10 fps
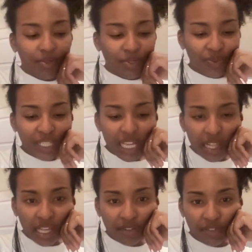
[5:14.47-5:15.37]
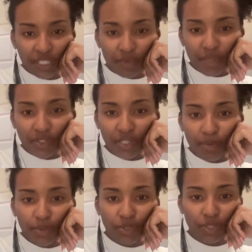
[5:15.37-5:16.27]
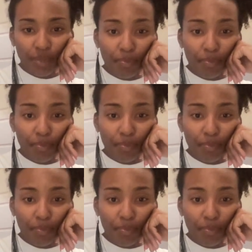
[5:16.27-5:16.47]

was really a lot of just mental imagery,